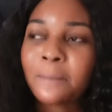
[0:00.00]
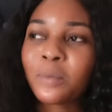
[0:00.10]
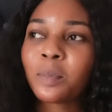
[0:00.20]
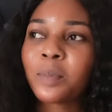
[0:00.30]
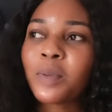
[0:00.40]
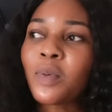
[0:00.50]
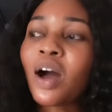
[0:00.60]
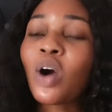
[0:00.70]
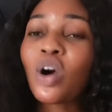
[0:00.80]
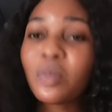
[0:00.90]
but people
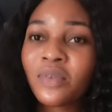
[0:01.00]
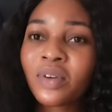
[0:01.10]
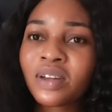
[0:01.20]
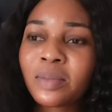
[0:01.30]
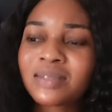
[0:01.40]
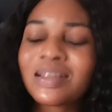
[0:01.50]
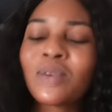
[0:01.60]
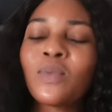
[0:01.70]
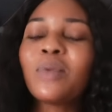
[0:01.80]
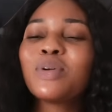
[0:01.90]
are coming for them and
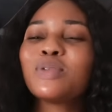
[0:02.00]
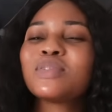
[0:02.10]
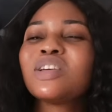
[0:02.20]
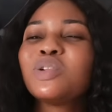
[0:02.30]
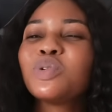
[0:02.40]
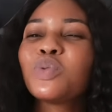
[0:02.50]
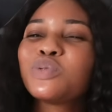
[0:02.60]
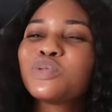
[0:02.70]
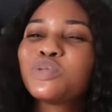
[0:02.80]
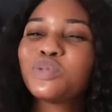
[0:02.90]
saying, why will you say you don't
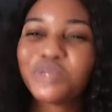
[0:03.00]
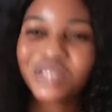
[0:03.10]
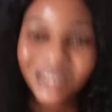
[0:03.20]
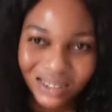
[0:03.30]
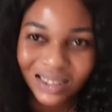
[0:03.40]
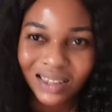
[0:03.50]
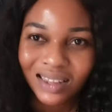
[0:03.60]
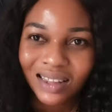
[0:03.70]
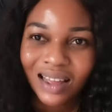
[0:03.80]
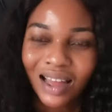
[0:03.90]
want to do it?
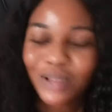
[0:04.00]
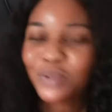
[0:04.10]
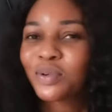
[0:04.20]
Are you